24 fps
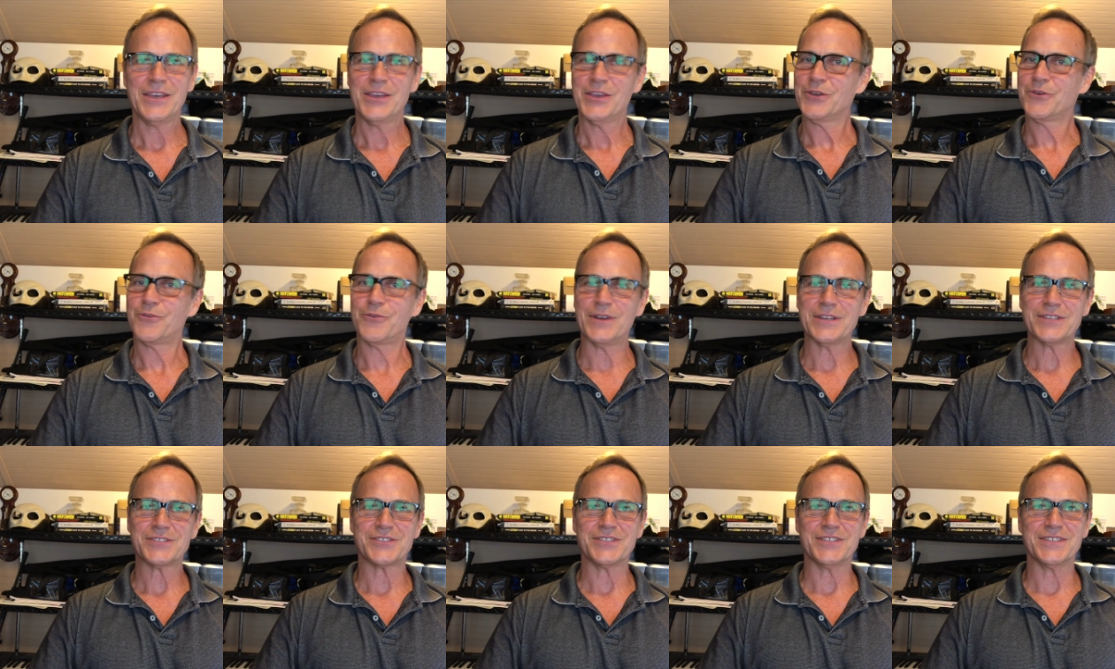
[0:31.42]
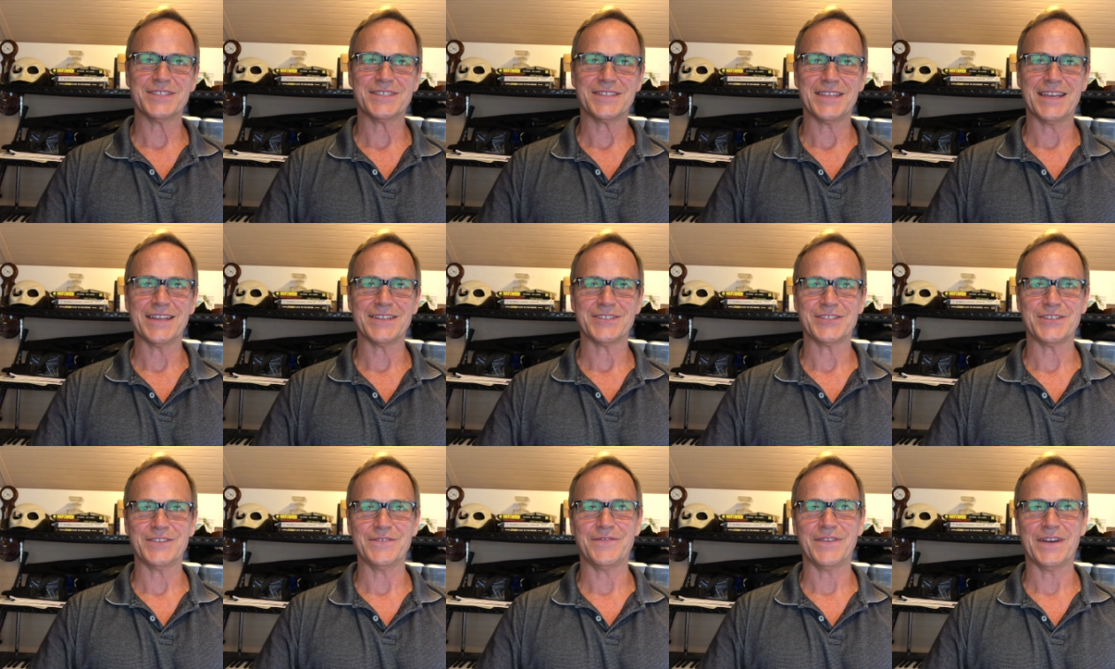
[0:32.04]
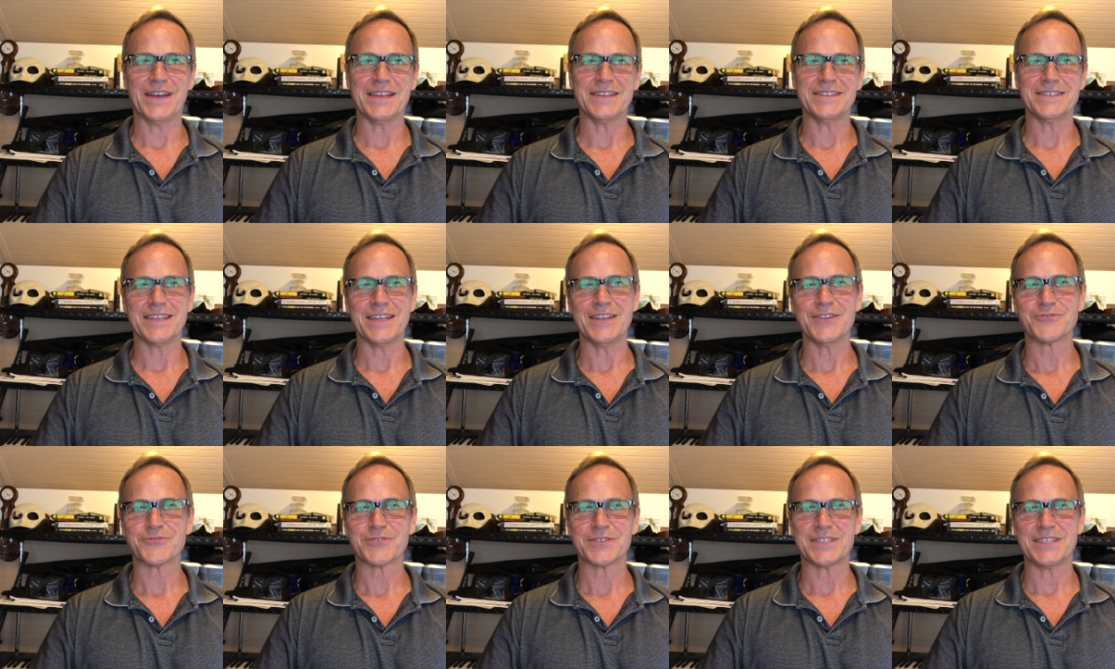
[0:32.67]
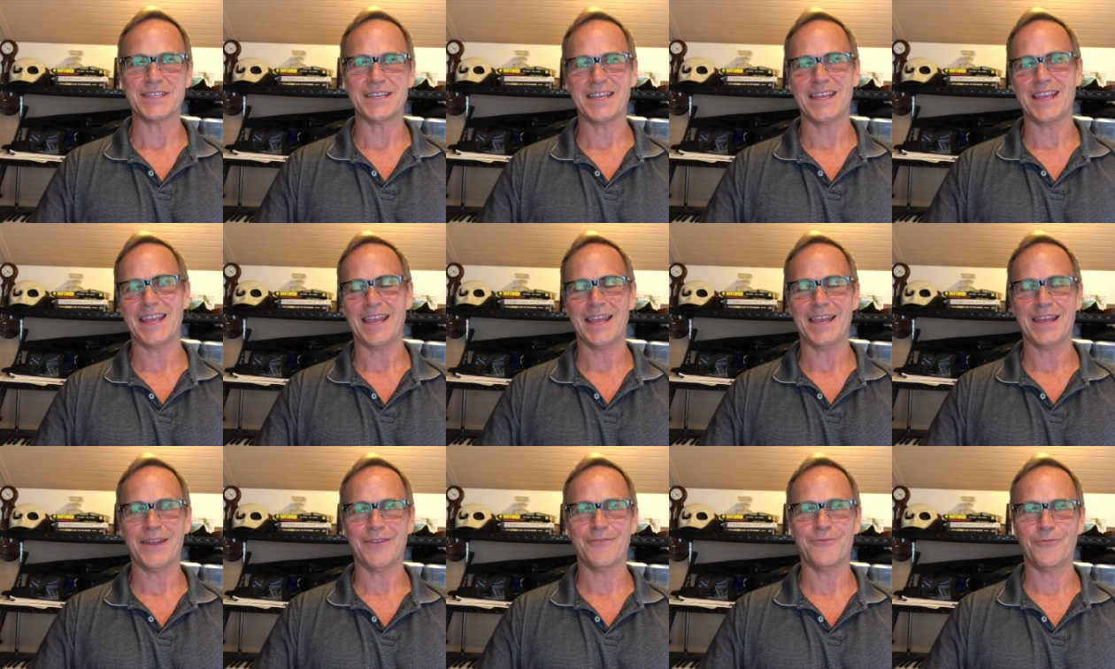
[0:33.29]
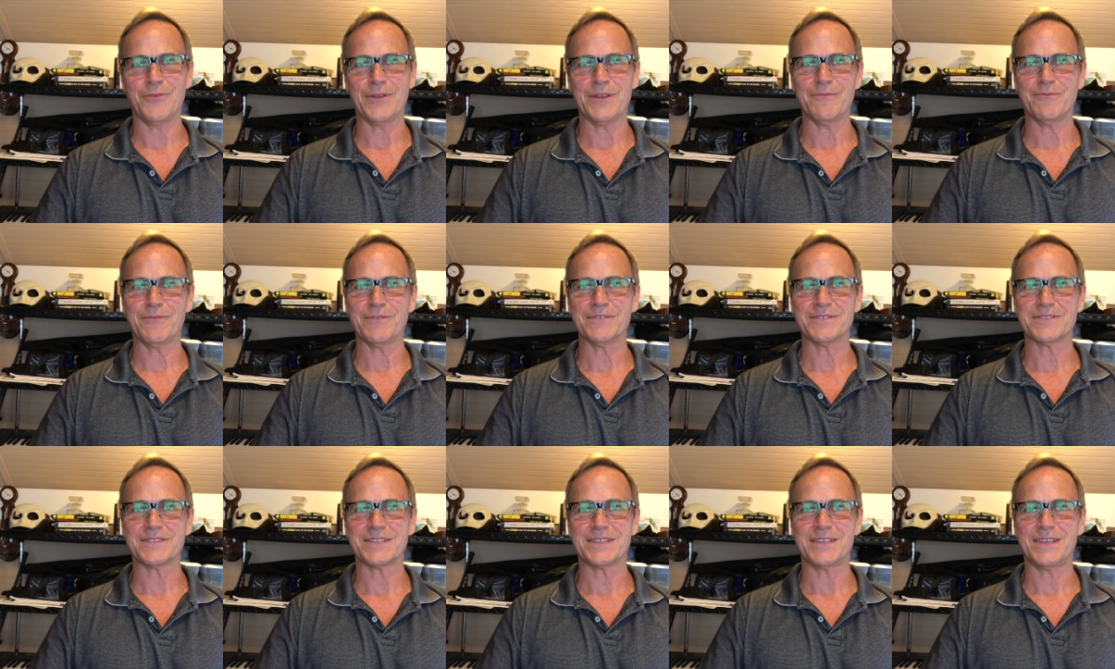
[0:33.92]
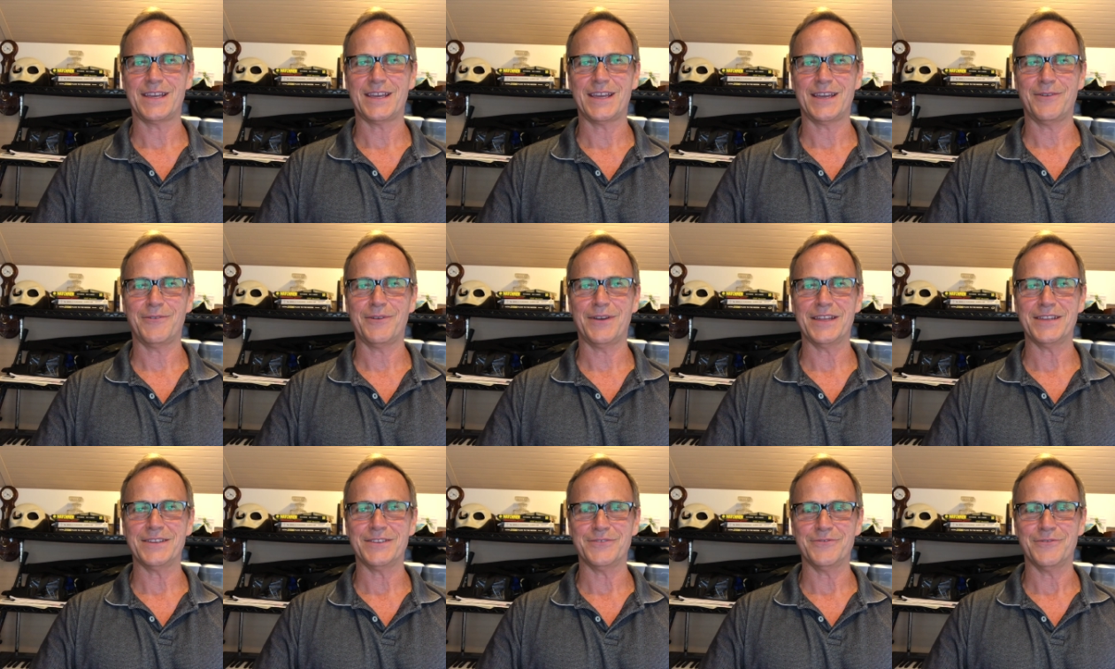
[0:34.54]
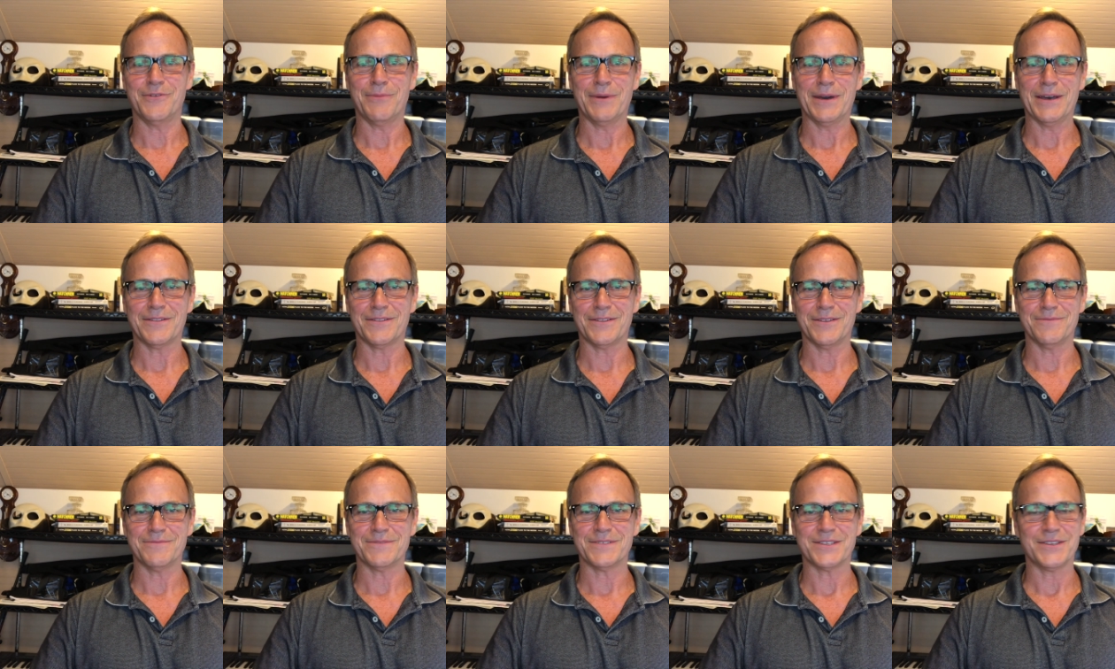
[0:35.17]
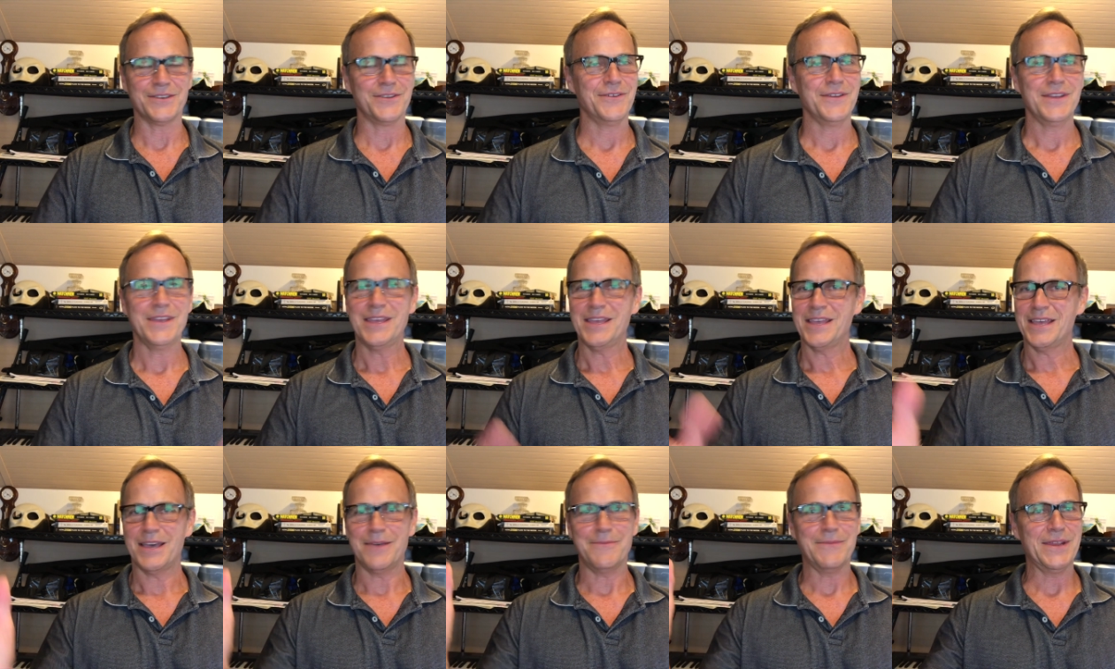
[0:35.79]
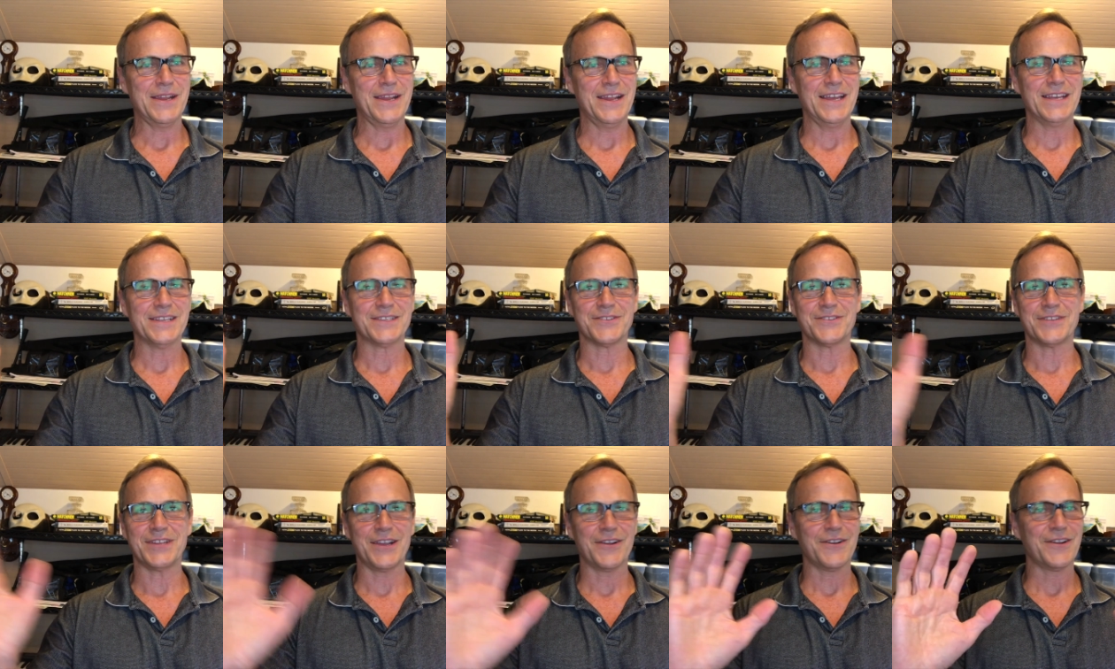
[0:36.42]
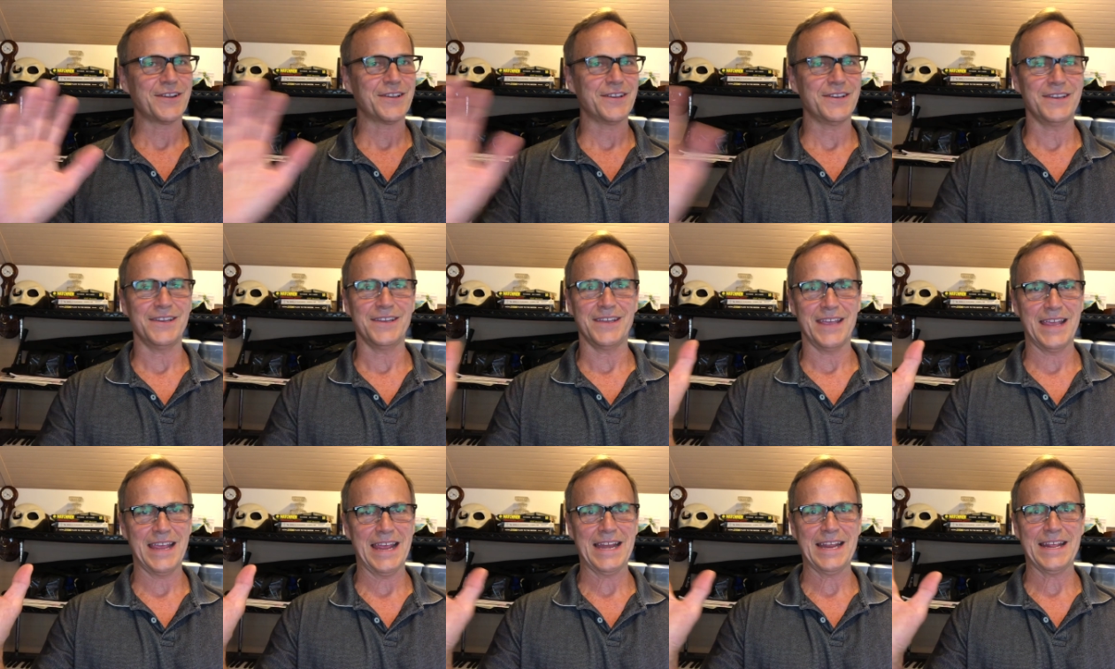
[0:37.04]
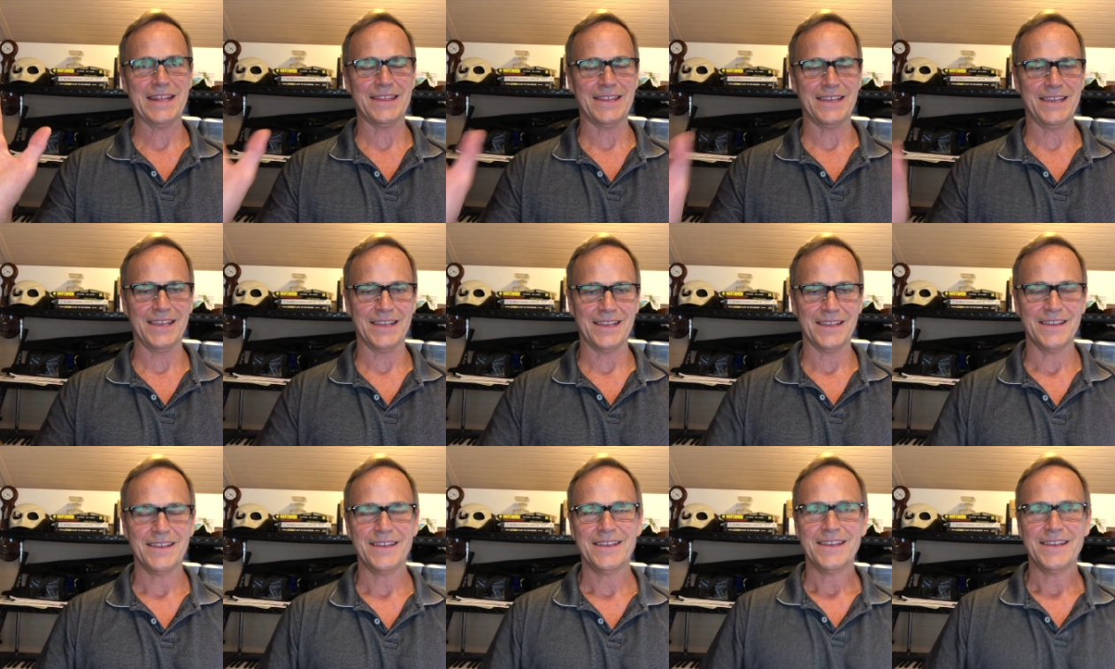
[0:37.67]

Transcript: questions that she finds interesting, and we will see how I do about them. So, I mean, esoterica, anything.